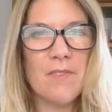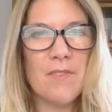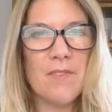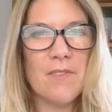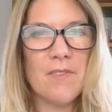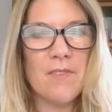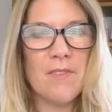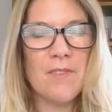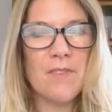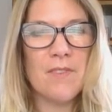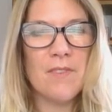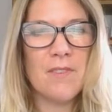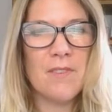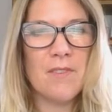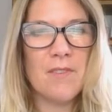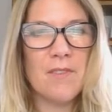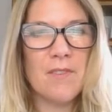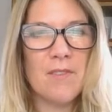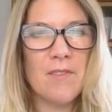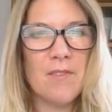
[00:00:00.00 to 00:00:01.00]

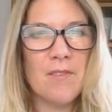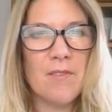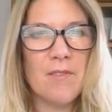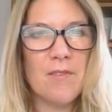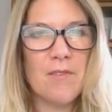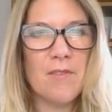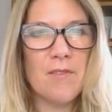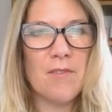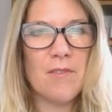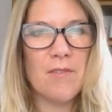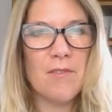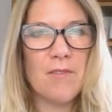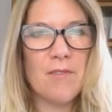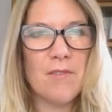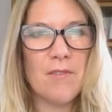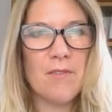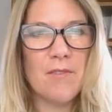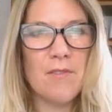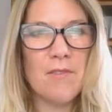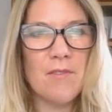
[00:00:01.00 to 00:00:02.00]

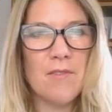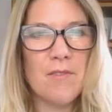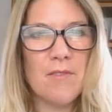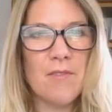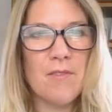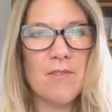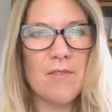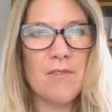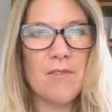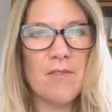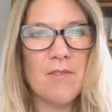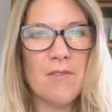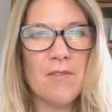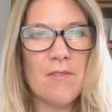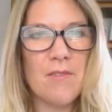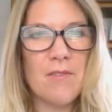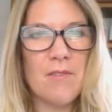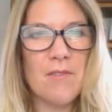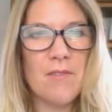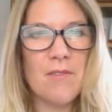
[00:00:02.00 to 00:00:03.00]

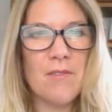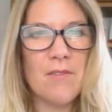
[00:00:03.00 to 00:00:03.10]
(not speaking)